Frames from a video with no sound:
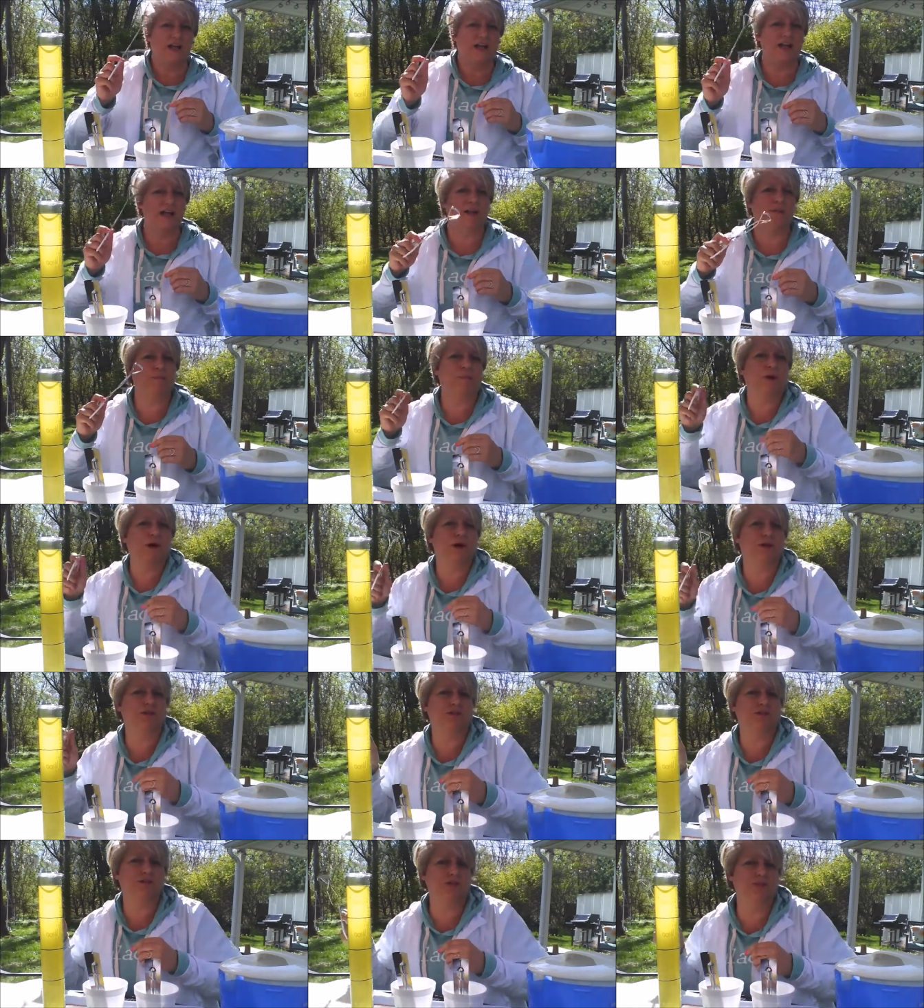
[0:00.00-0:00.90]
And
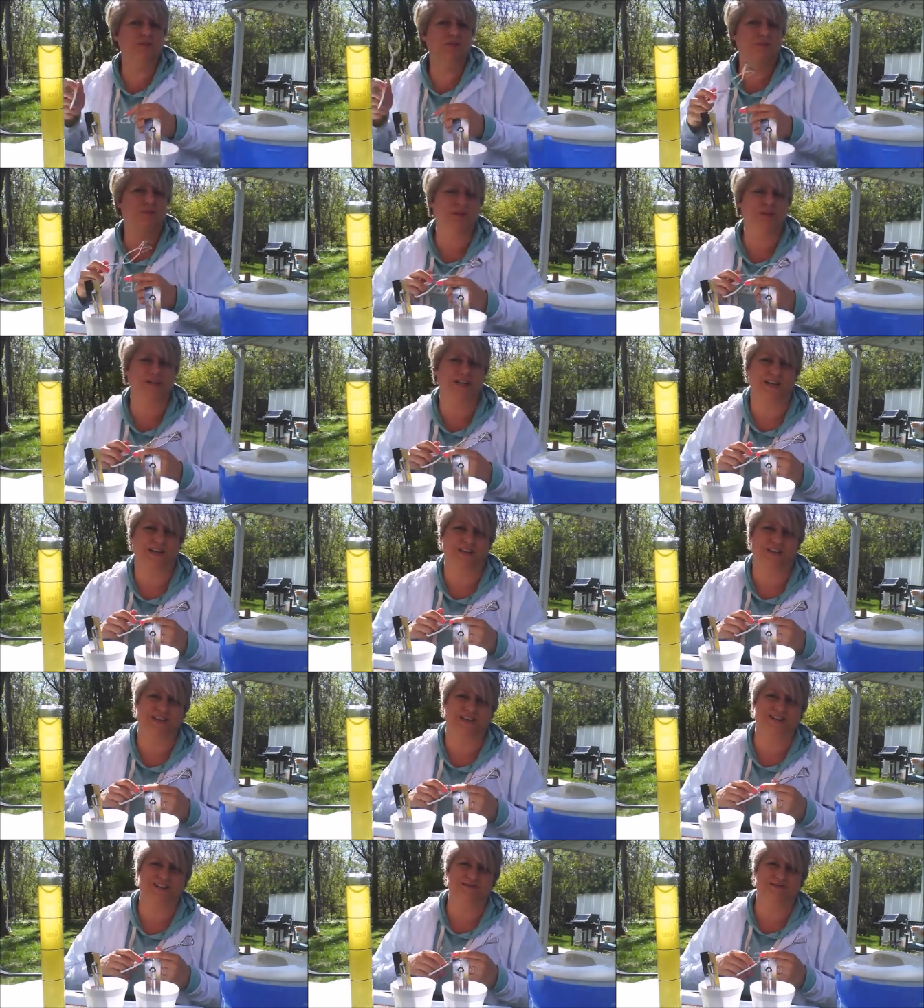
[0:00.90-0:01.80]
part 2
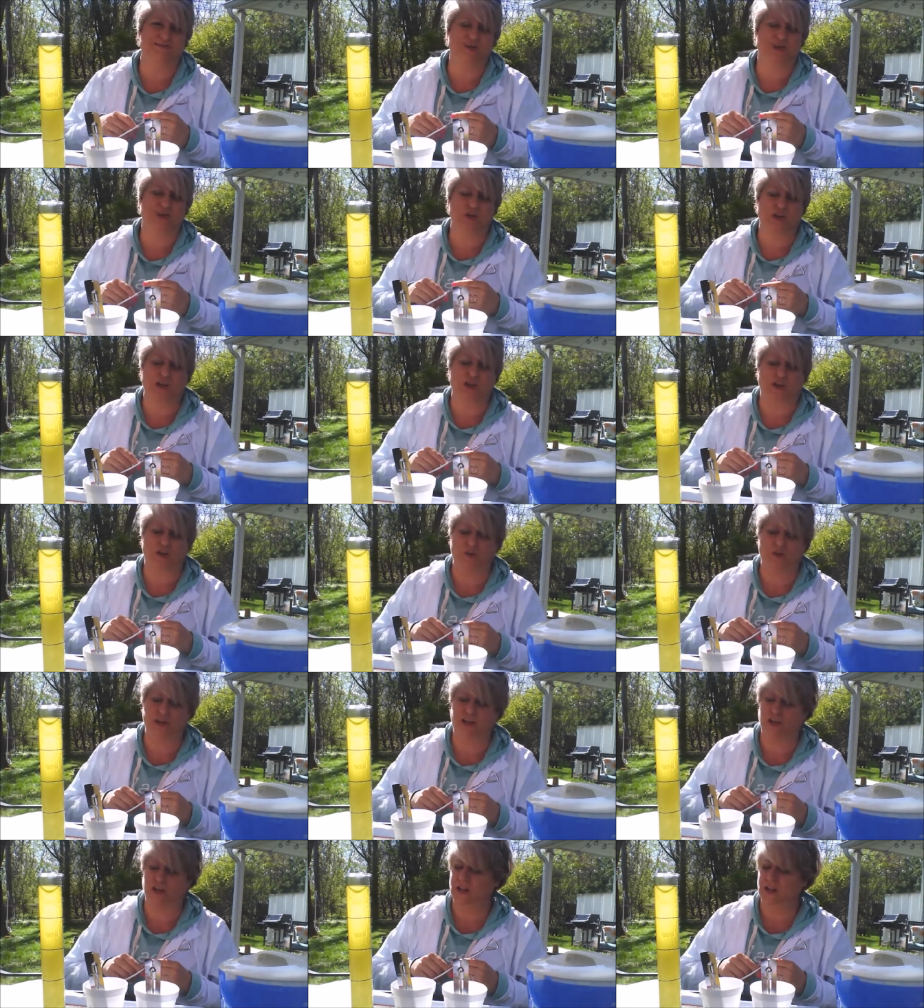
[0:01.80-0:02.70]
prediction of the cooking
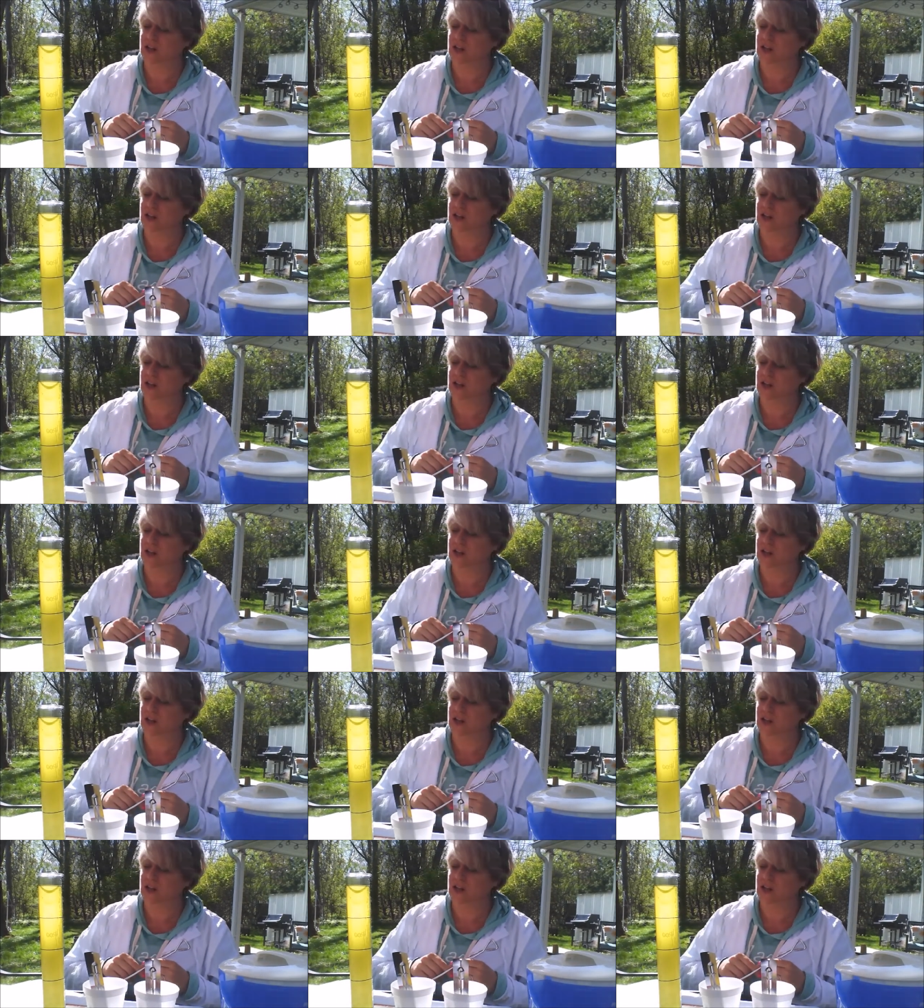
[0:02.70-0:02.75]
oil,